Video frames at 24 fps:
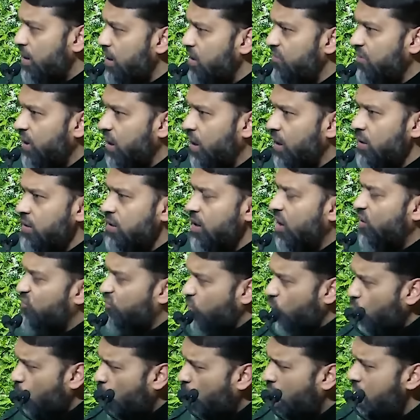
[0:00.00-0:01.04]
of Khandaq
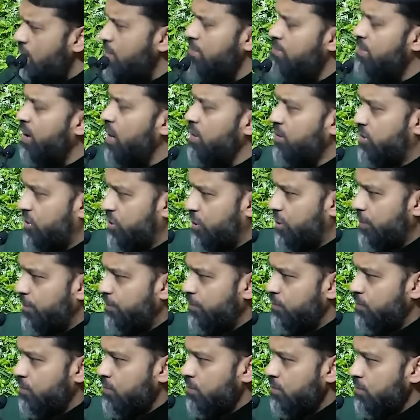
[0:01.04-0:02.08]
for one month
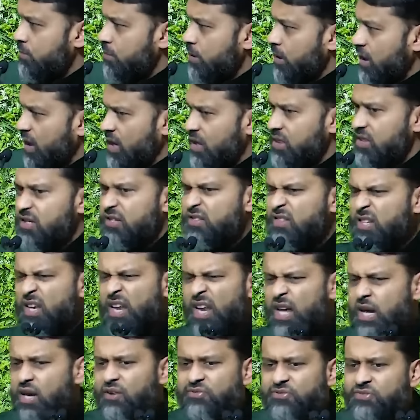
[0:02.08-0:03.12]
in the
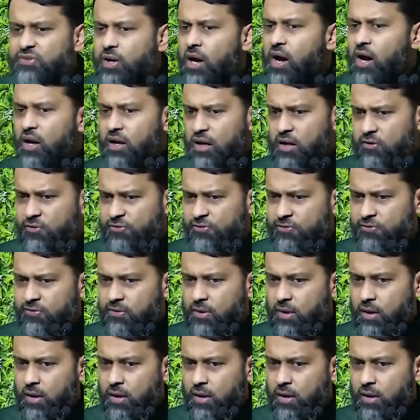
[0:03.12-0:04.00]
city of Ta'if,